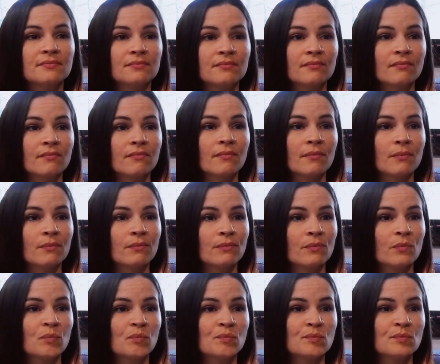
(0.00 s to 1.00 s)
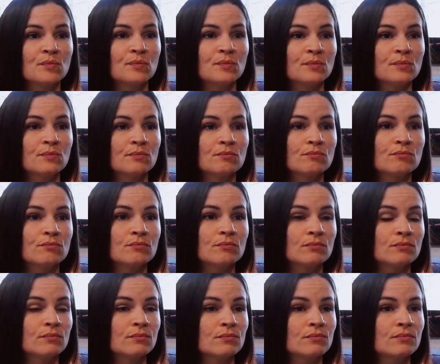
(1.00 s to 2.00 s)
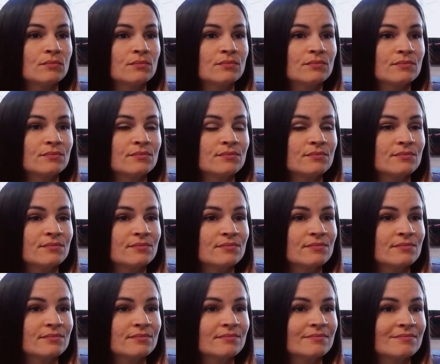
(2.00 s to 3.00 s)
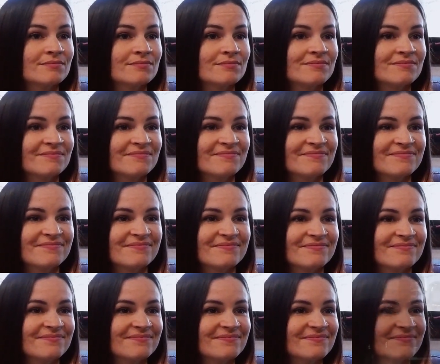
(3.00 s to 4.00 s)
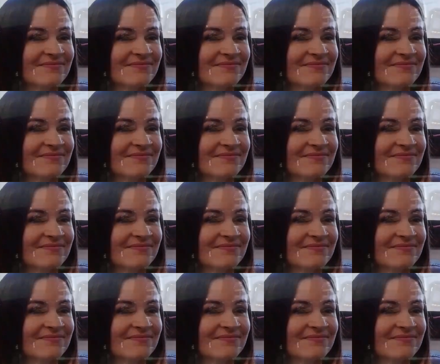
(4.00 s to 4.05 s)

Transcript: [no speech]